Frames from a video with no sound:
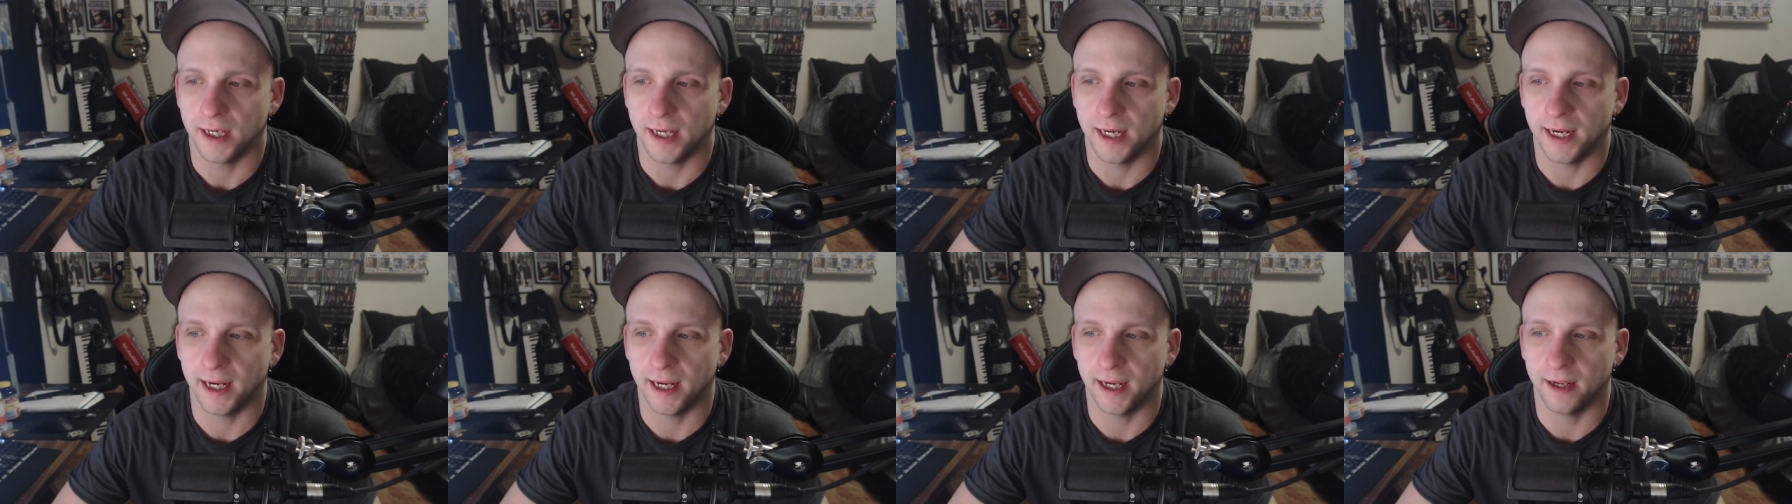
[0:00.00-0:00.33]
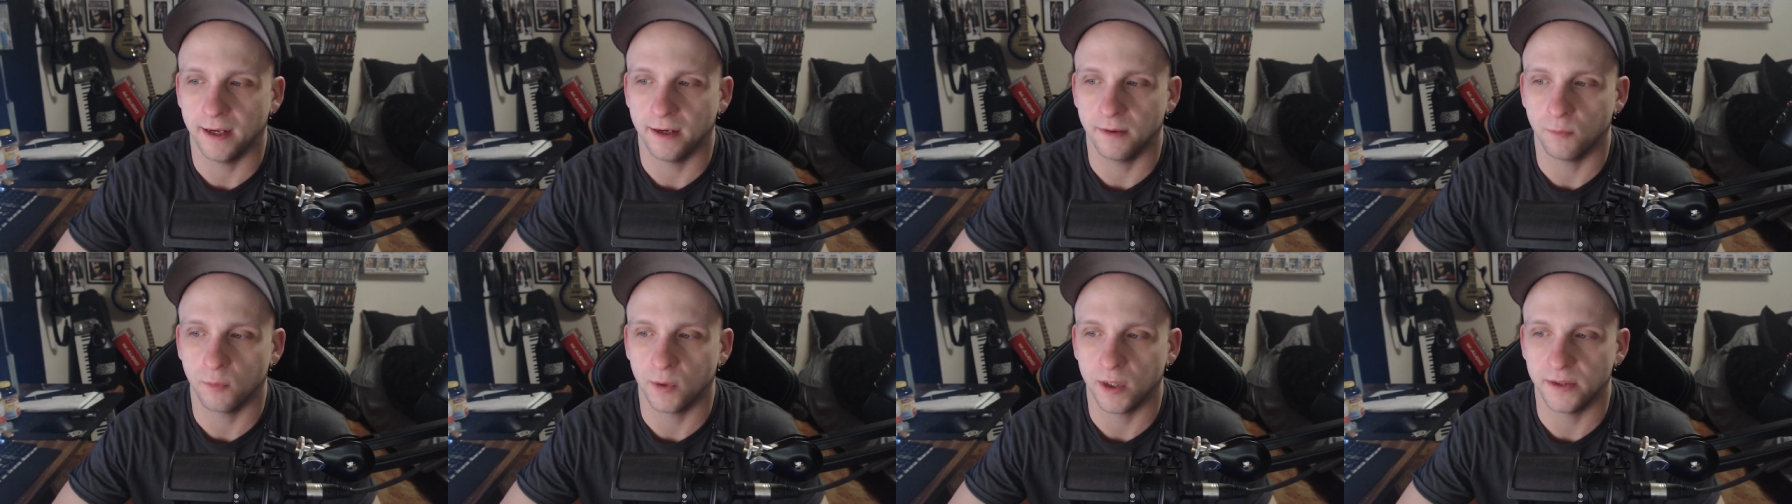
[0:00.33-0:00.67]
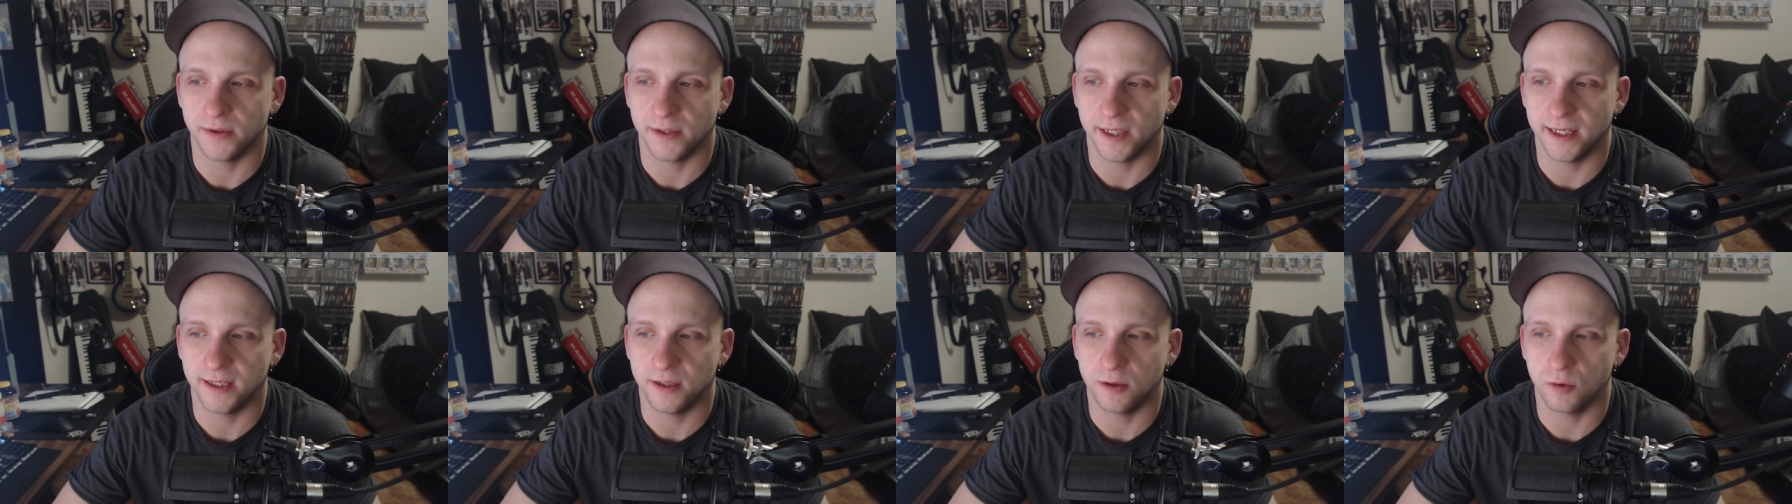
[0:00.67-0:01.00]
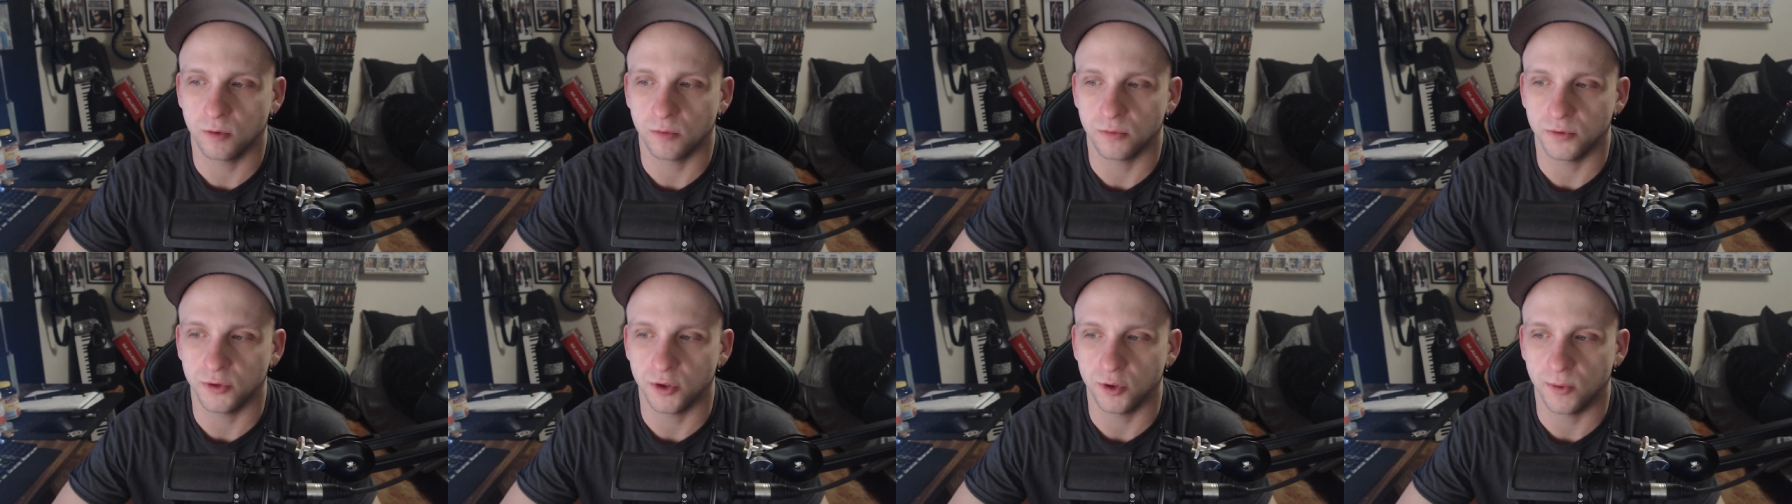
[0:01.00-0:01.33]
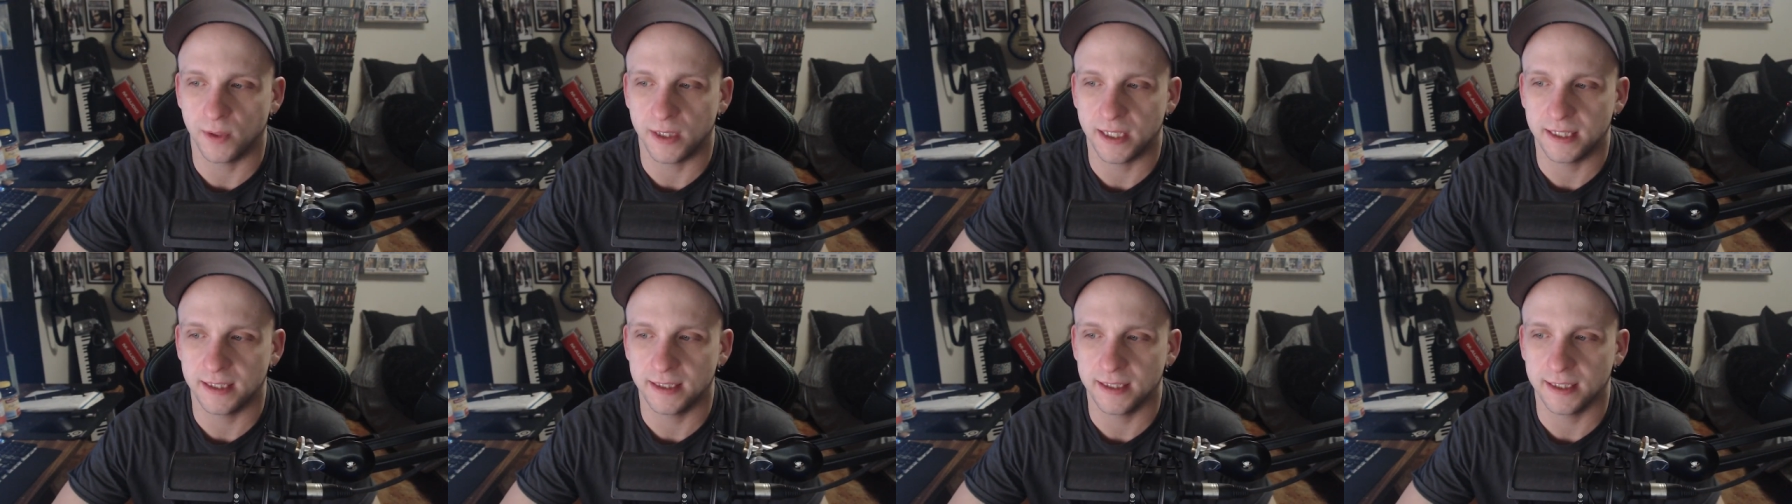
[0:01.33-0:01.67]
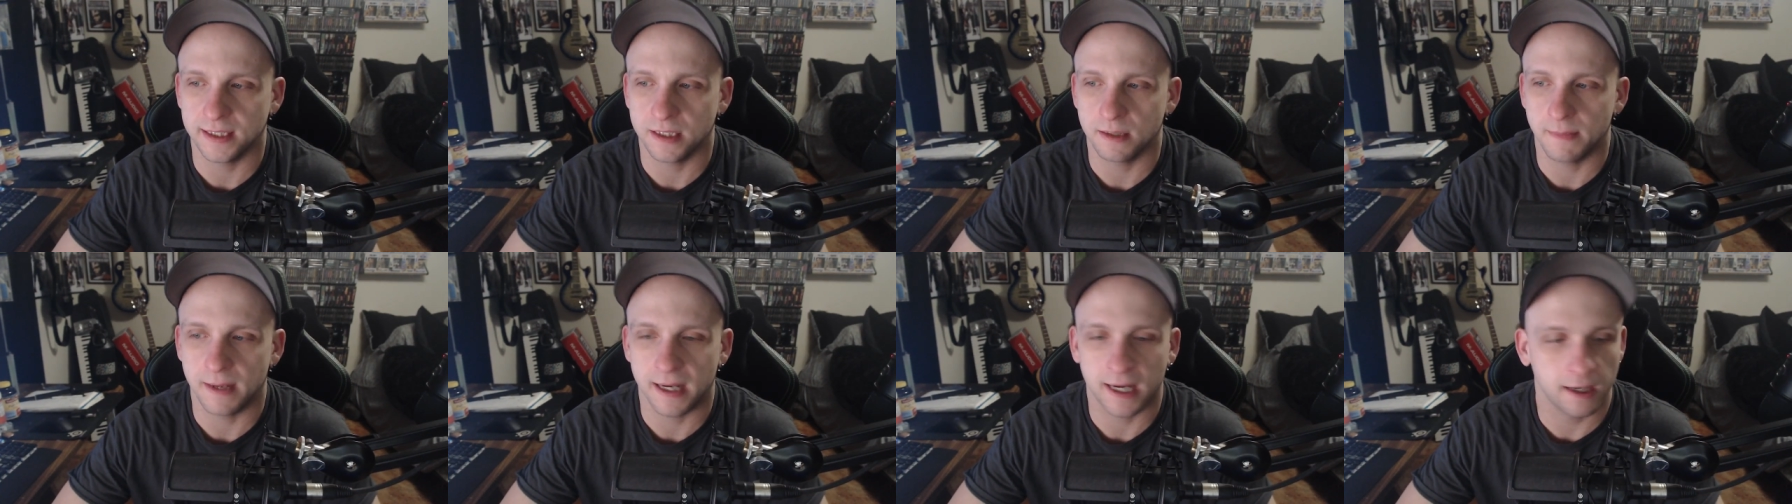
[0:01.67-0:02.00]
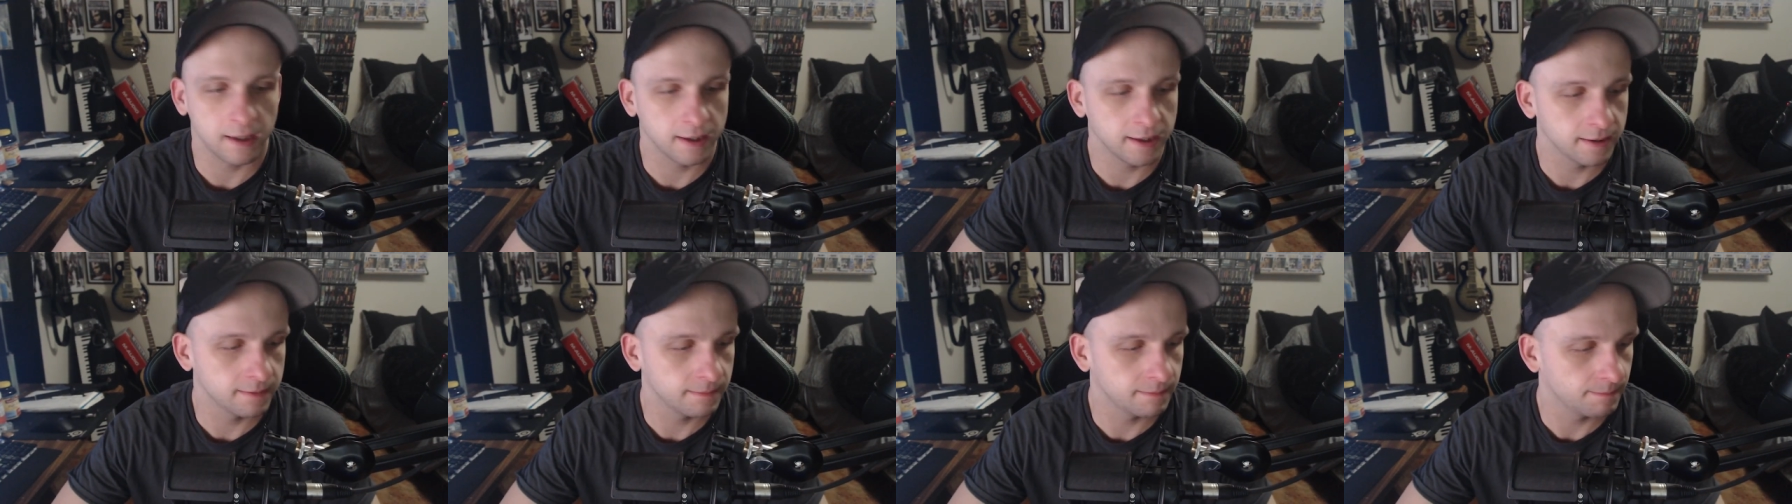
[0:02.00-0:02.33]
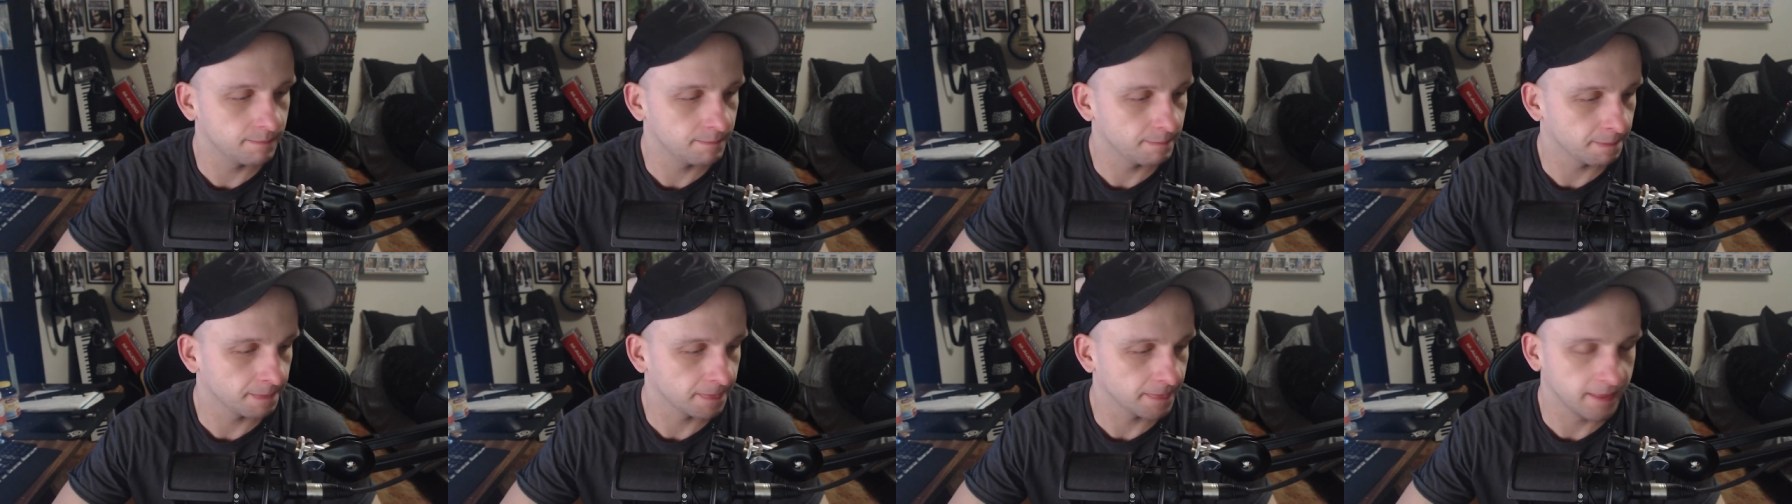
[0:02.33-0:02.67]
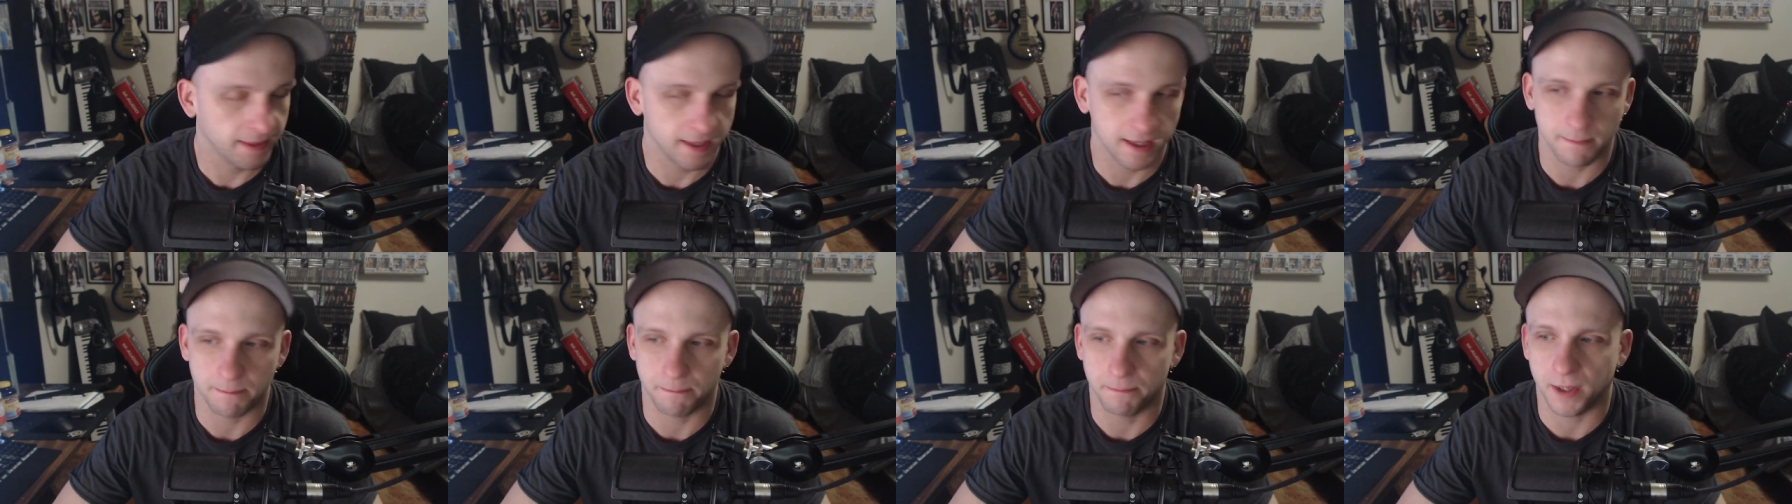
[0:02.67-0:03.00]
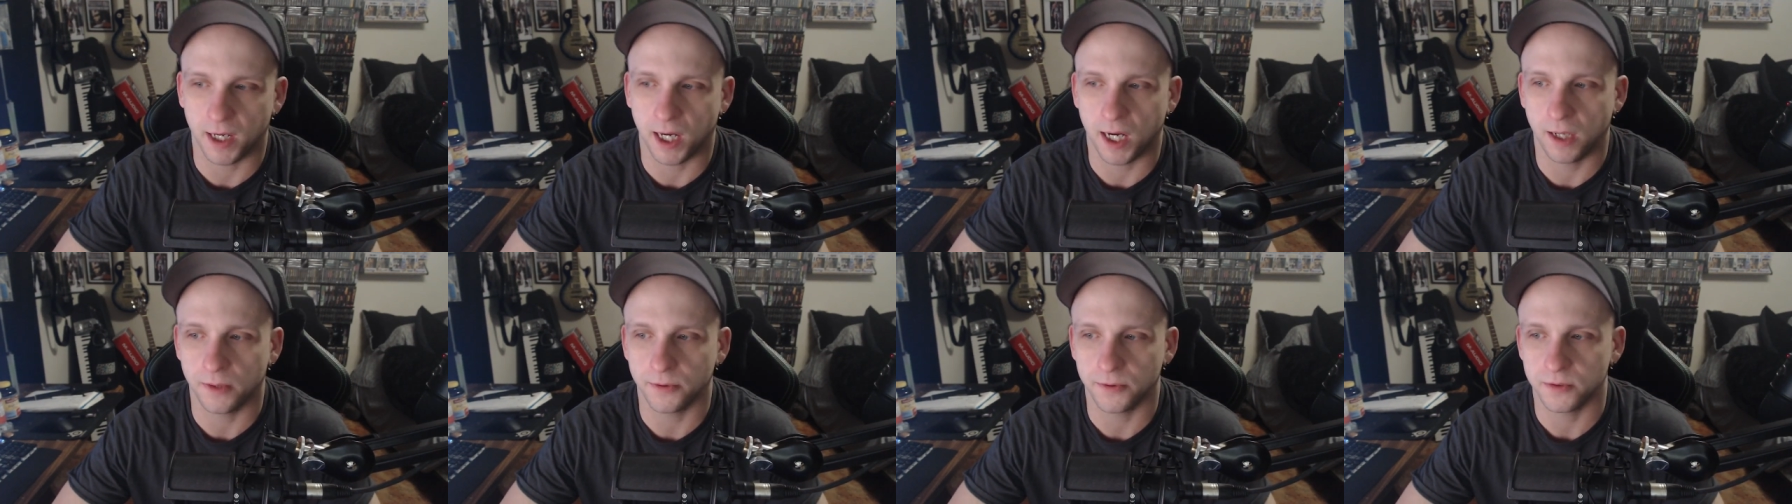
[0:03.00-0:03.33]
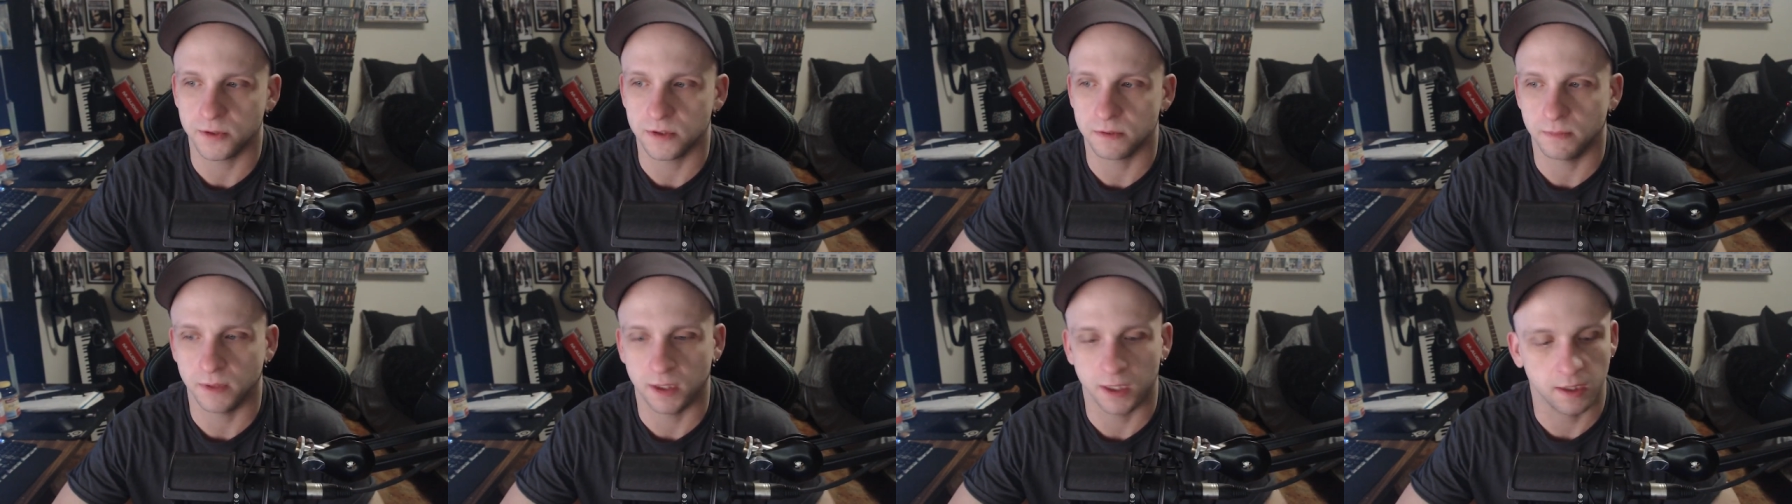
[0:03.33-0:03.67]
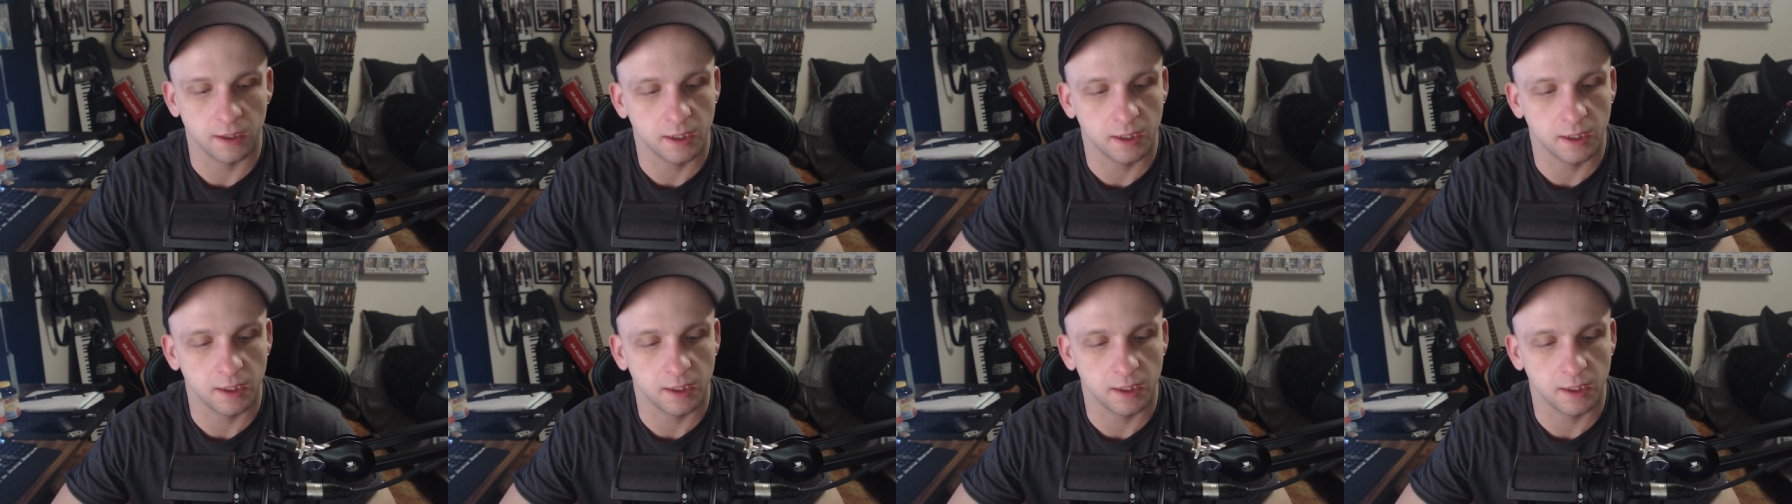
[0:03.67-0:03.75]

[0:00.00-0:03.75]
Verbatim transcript: And when they don't do anything about it, it bothers me.